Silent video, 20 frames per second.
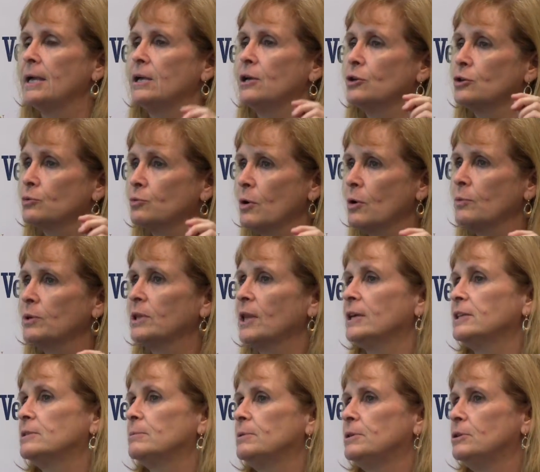here's where we'd
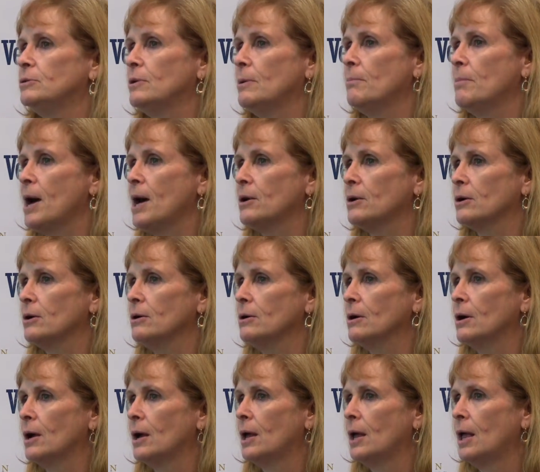like to be doing better,
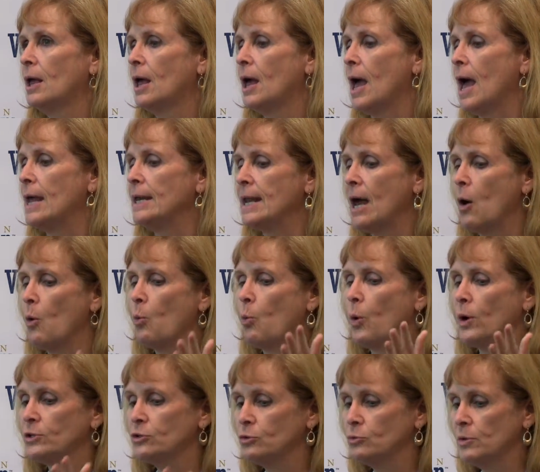and now
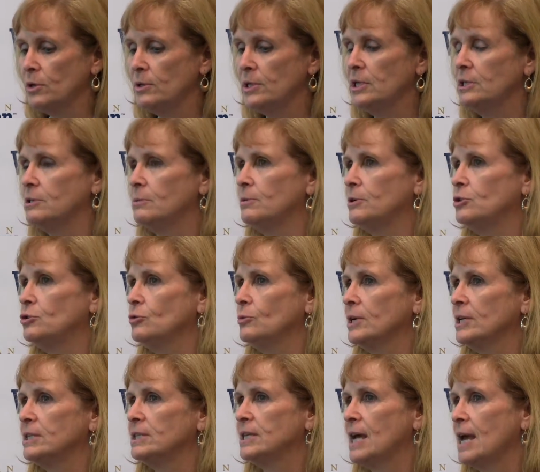what do we need to be
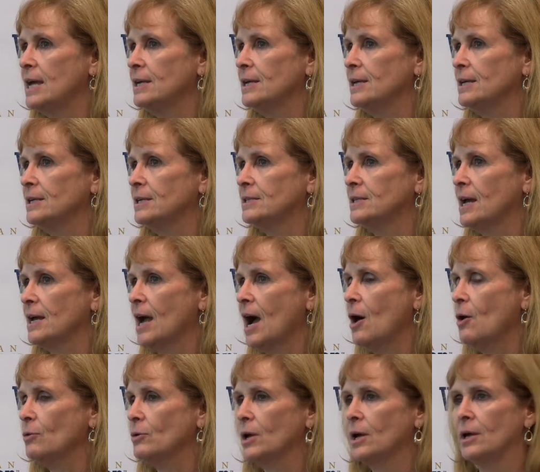doing day in and day
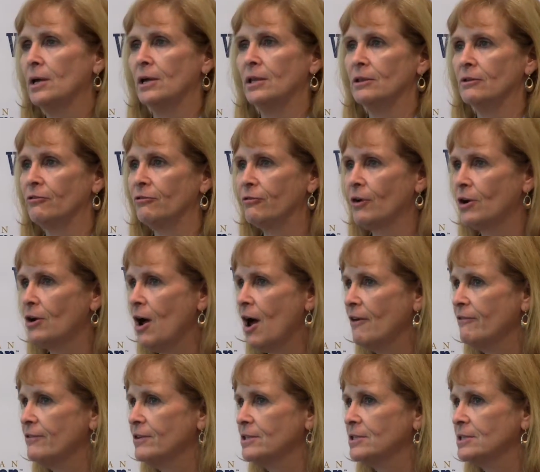out in the front
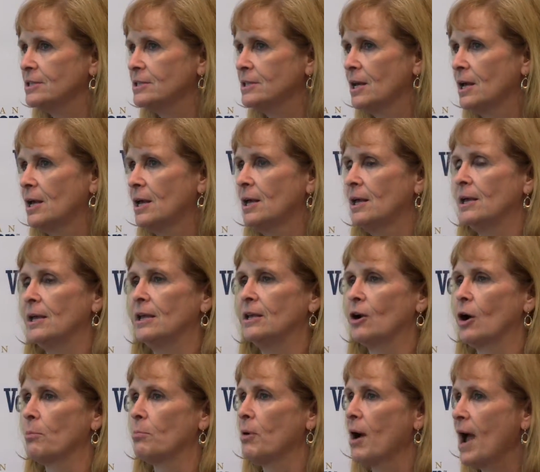office,
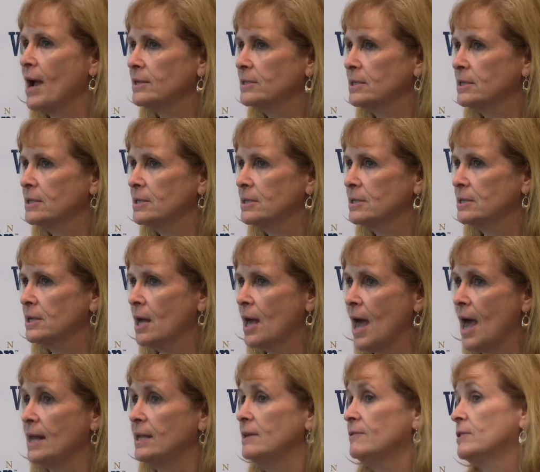in our practice,
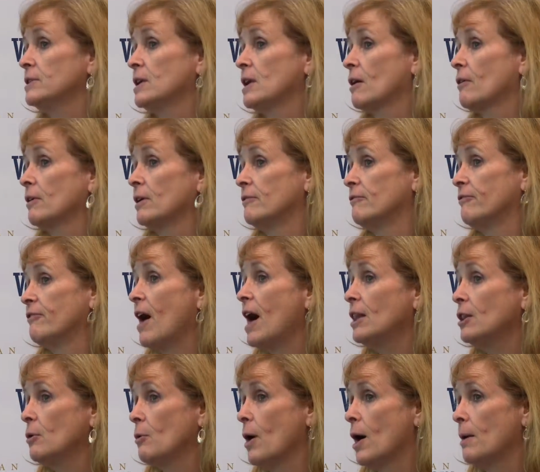and even in
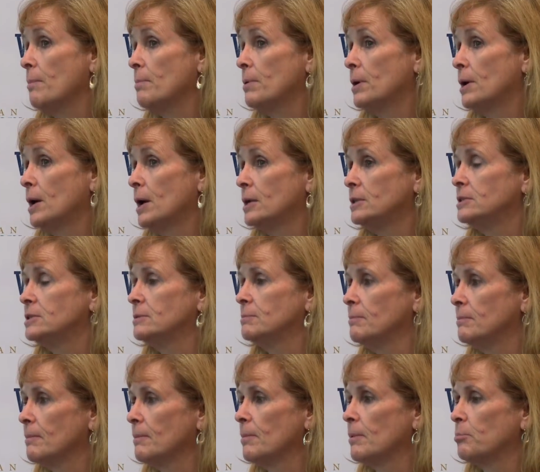follow-up to
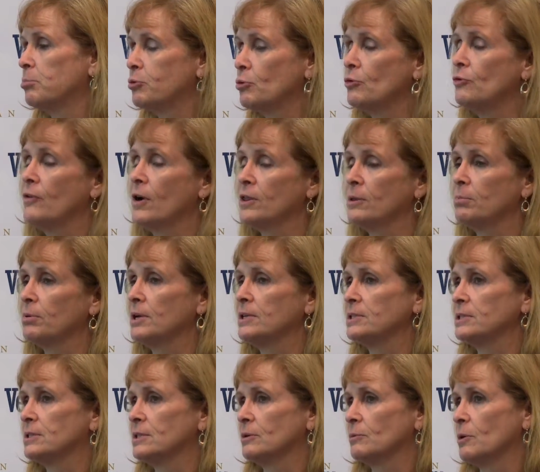improve on the
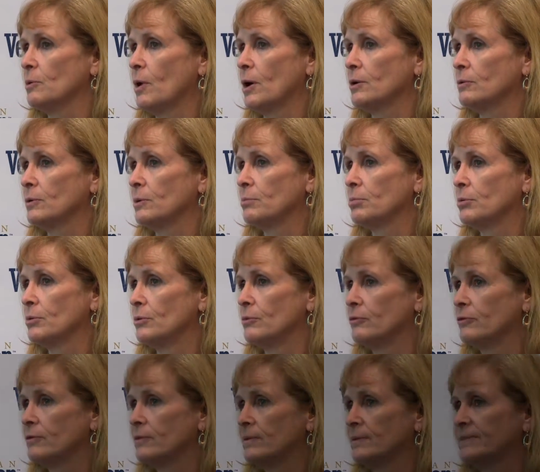places that we want to
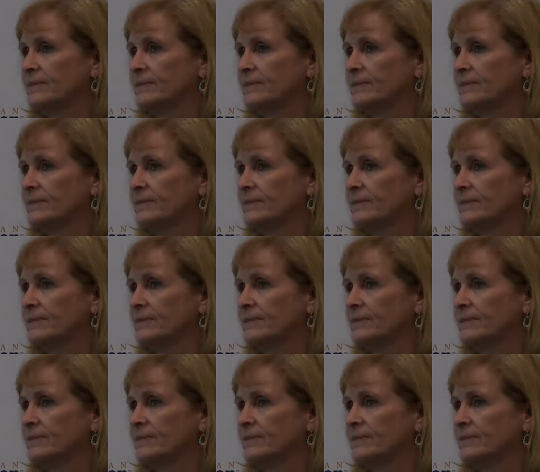improve.